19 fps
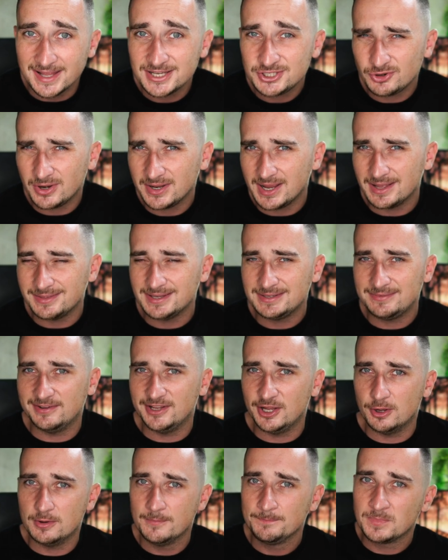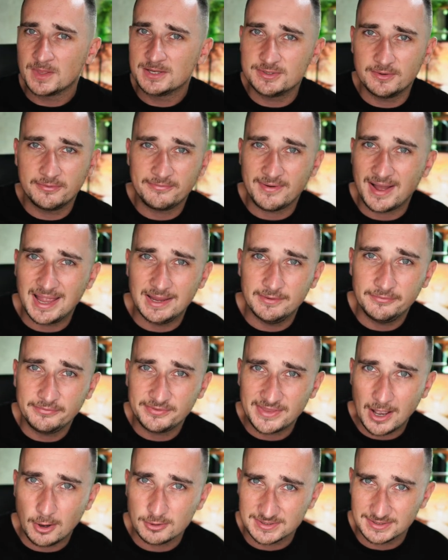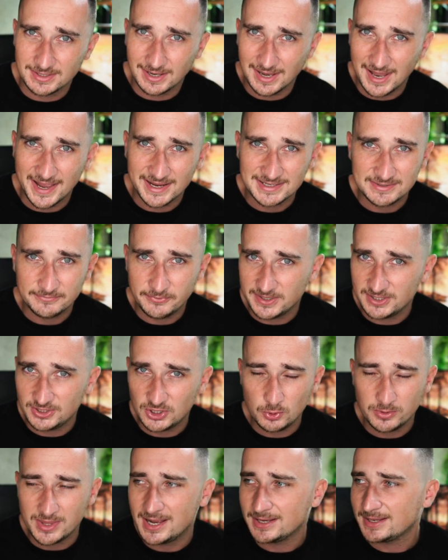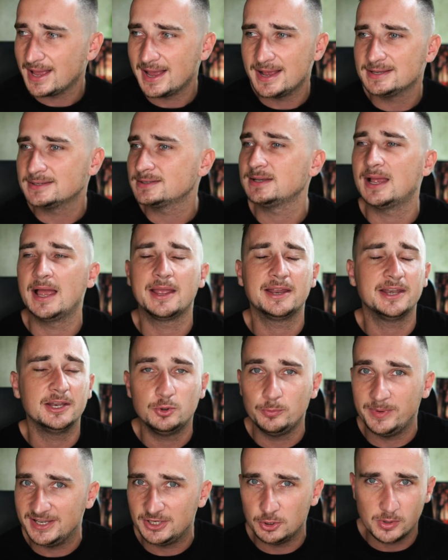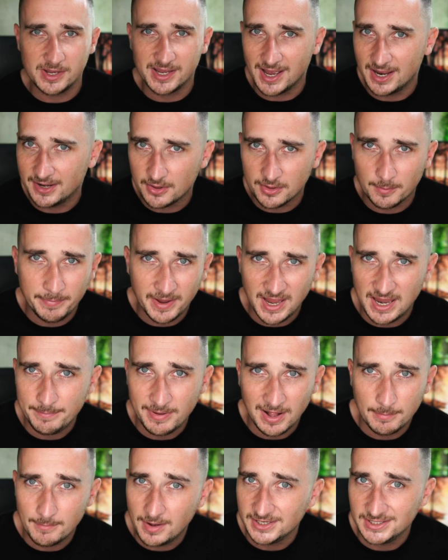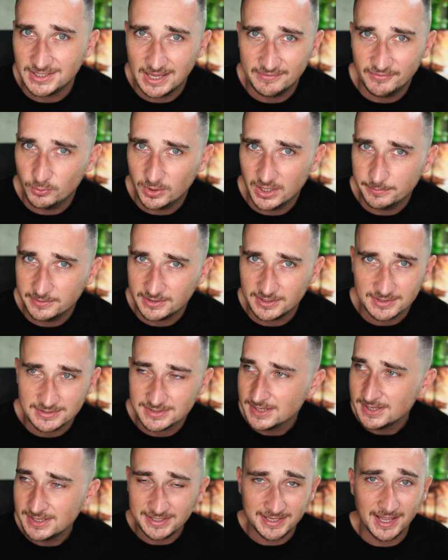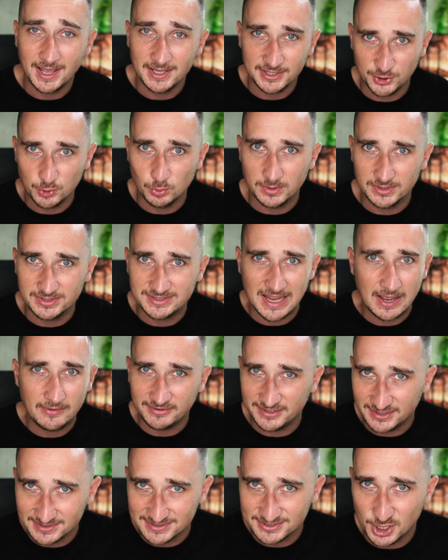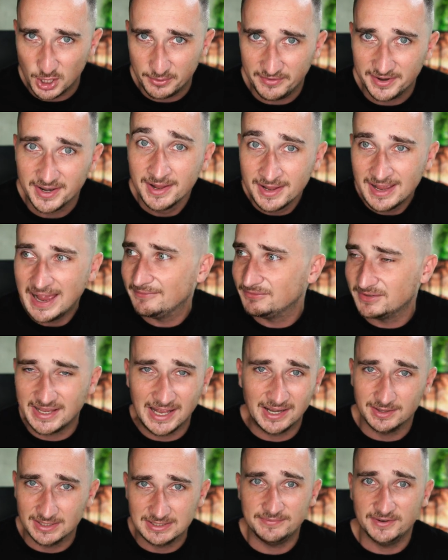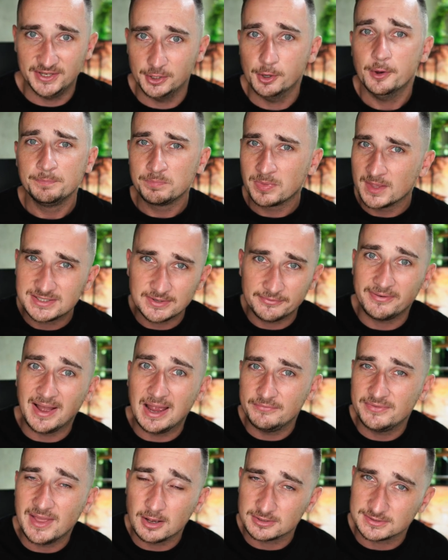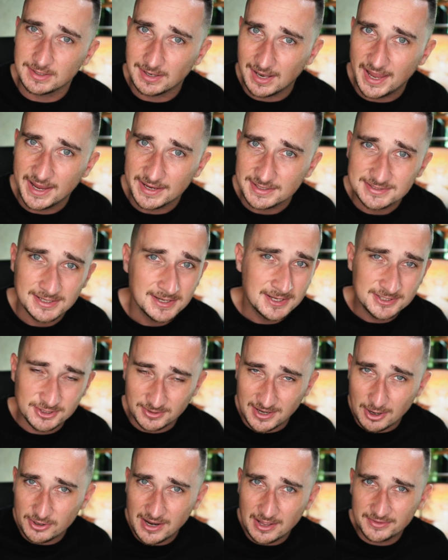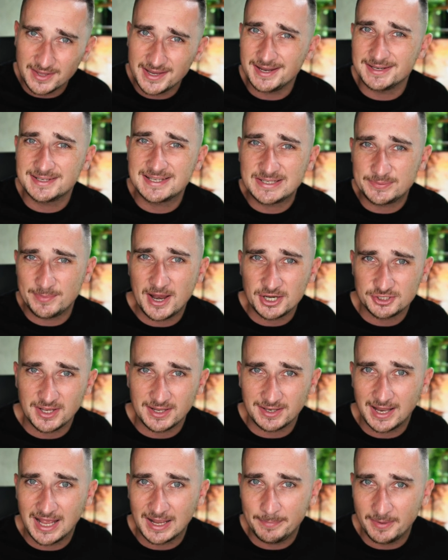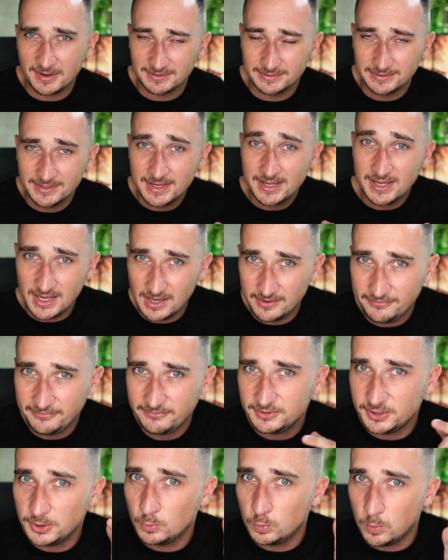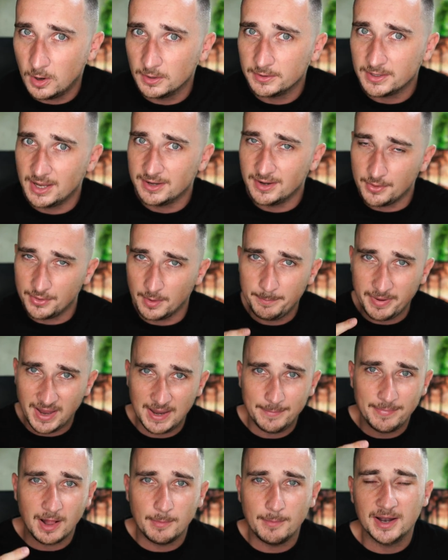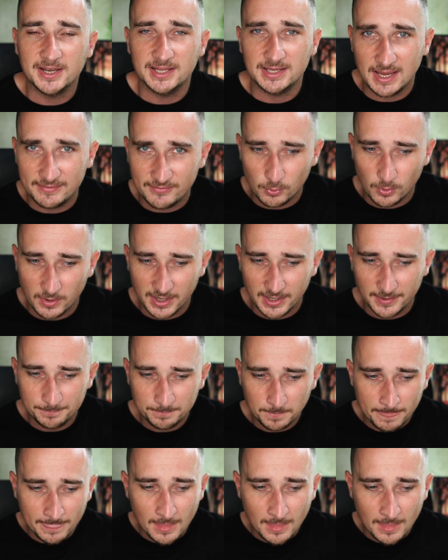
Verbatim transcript: Let's try and get this video to 5,000 likes. If we can do that guys, I'm gonna be doing another PayPal money giveaway because yeah, you would definitely deserve it after getting this video to 5,000 likes. So go down there and smash that like button if you want another PayPal money giveaway.